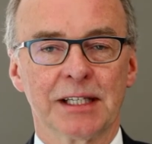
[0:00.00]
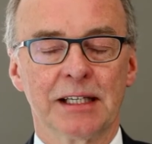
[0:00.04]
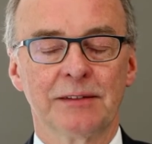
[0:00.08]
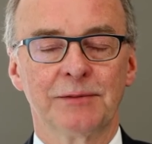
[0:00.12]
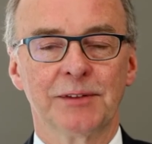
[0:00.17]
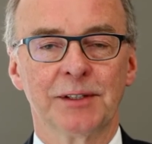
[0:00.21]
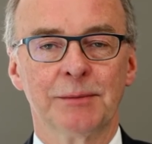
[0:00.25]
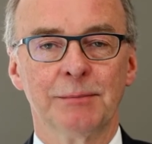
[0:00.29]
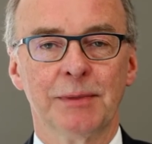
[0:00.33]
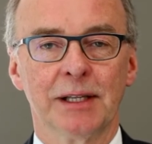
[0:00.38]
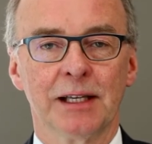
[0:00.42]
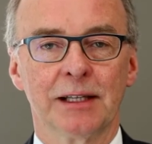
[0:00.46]

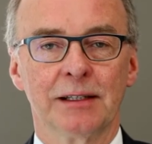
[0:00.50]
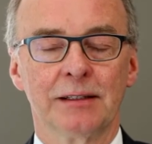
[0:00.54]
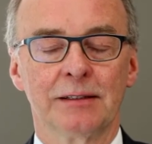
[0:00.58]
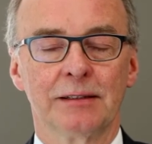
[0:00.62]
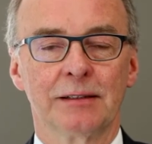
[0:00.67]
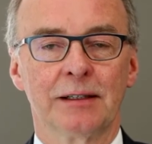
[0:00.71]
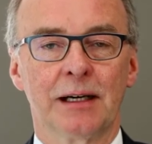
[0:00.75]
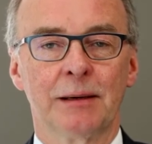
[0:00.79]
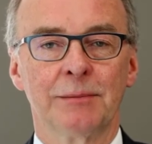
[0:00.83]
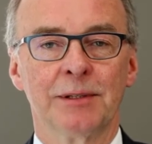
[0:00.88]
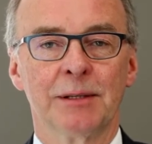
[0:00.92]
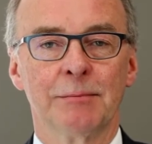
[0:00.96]
David Miller.
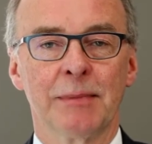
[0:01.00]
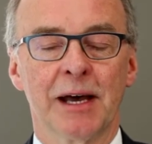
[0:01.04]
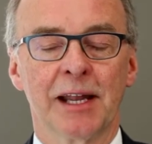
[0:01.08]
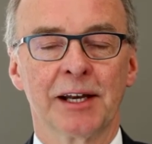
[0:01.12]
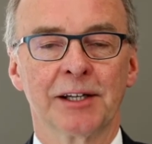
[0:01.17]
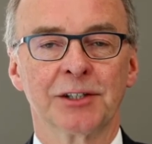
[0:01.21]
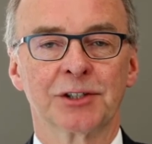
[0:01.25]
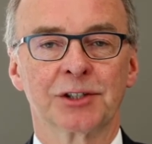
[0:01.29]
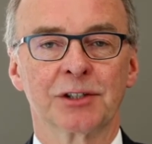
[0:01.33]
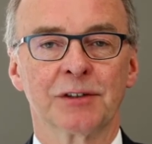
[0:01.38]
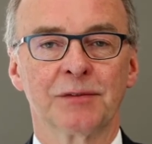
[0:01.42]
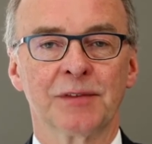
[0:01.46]
I'm the
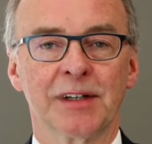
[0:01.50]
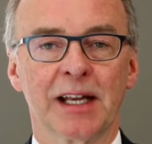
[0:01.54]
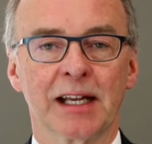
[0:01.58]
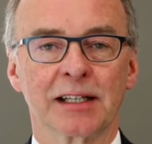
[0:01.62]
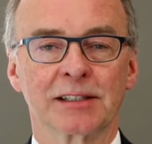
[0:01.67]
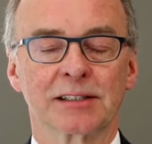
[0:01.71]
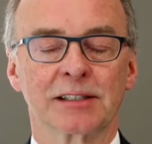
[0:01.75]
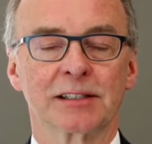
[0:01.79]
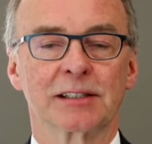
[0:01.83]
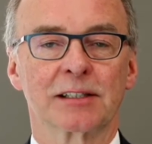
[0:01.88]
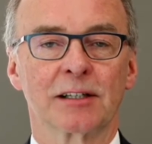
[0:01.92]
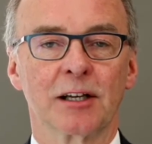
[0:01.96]
manager of
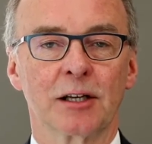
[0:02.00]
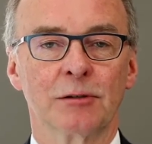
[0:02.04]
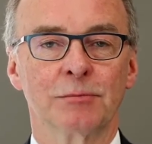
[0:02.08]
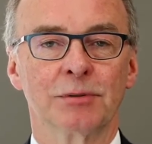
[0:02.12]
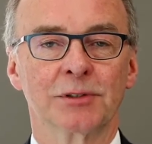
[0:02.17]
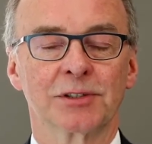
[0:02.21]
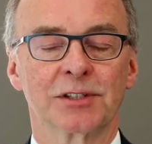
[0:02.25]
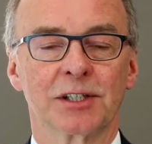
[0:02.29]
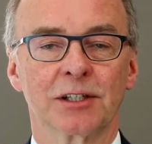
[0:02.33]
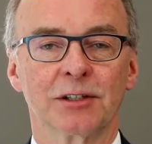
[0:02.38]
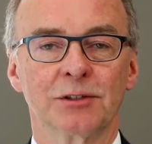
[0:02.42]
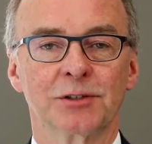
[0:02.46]
Nexus
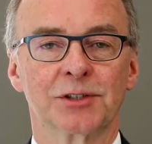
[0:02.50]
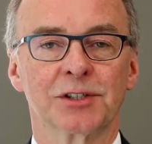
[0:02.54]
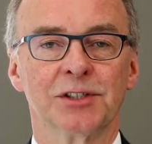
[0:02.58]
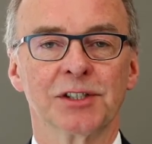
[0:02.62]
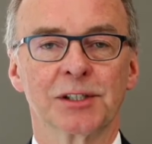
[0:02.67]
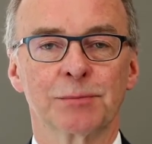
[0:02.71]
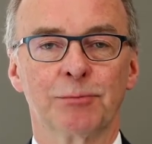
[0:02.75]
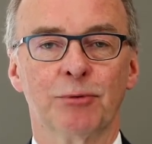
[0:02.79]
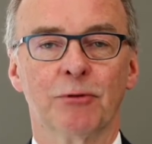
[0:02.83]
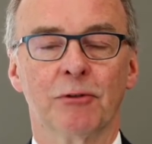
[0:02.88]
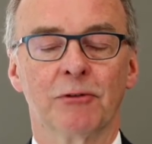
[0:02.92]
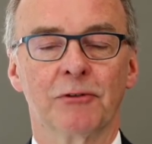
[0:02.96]
Global
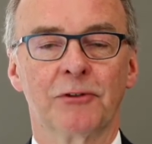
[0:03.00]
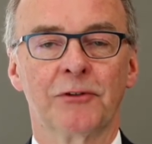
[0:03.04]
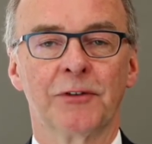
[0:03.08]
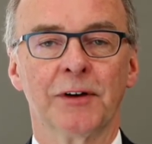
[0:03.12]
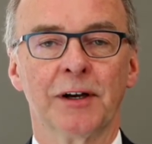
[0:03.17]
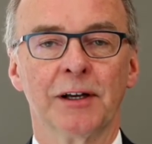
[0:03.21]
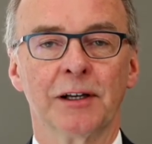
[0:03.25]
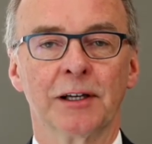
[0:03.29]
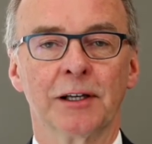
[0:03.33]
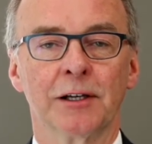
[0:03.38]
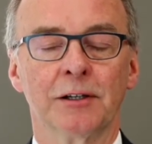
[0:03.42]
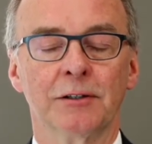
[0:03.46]
Solutions
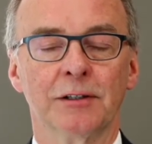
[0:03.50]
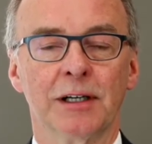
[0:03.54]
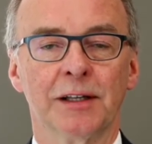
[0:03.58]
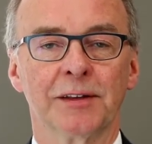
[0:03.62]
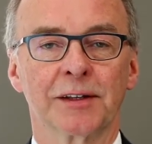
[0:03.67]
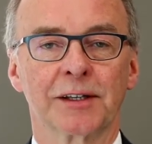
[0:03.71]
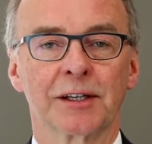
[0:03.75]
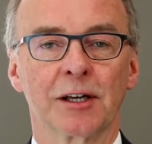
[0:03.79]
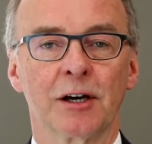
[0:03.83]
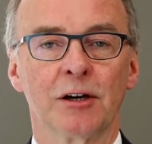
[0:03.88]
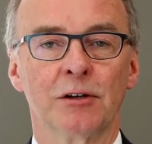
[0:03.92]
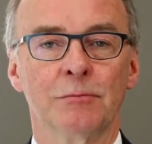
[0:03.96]
Portfolio
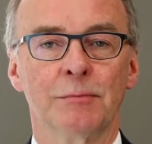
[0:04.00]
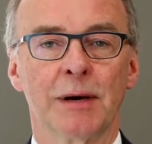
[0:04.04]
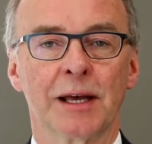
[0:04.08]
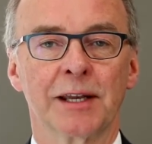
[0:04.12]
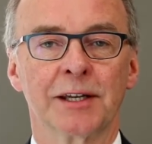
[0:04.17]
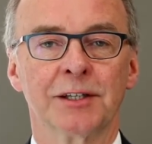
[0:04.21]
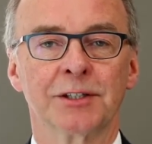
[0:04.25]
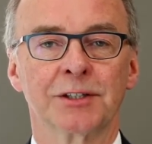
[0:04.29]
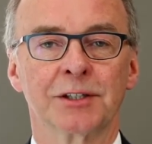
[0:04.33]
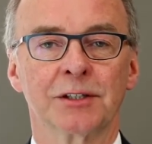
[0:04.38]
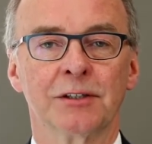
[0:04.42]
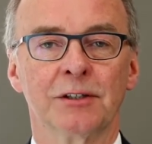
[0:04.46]
and the
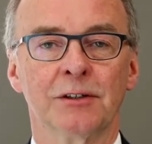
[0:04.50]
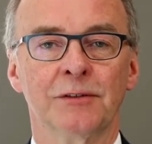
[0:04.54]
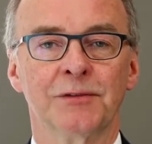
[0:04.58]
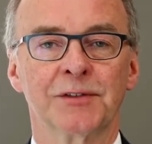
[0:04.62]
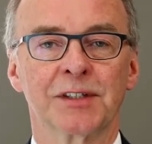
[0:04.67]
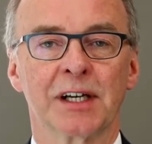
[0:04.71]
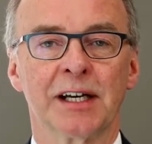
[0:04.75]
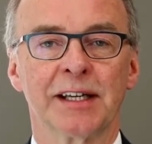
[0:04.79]
co-manager of